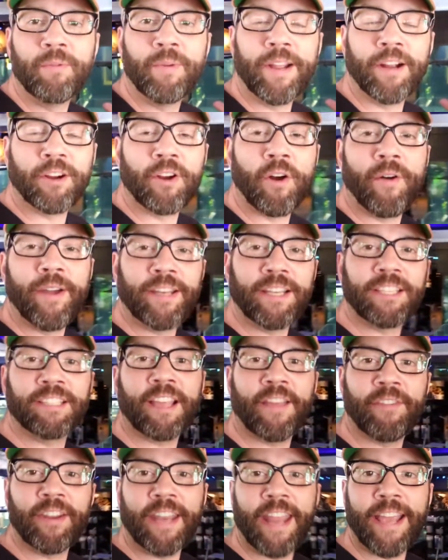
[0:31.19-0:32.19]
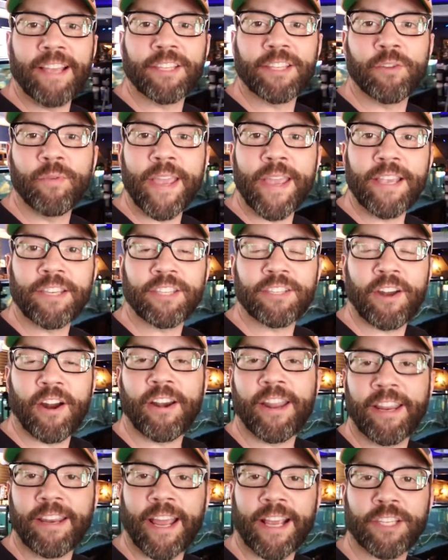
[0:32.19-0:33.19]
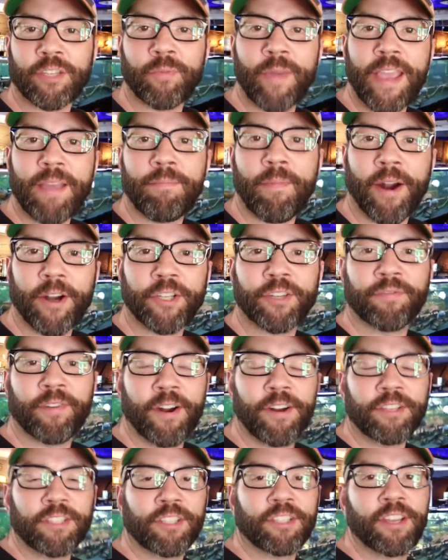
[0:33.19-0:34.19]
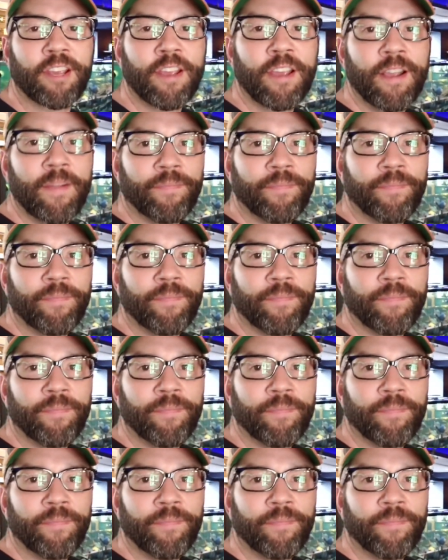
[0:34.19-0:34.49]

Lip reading: We are going to 7 days a week starting next week, March 1st.